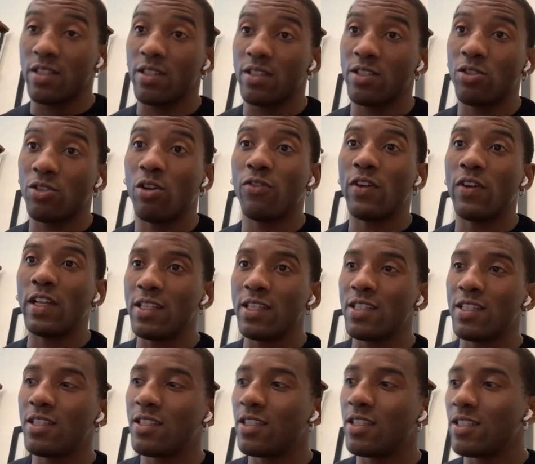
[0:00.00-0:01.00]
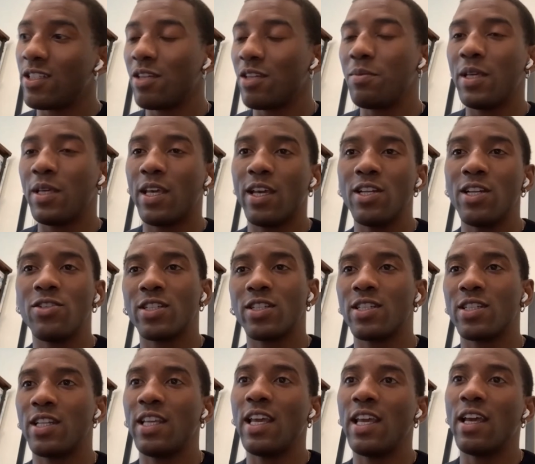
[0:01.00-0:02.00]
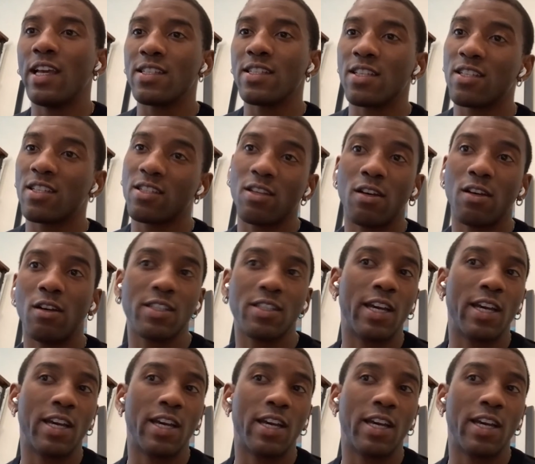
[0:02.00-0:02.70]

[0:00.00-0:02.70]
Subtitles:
So if I listen to Jimi Hendrix and he has a song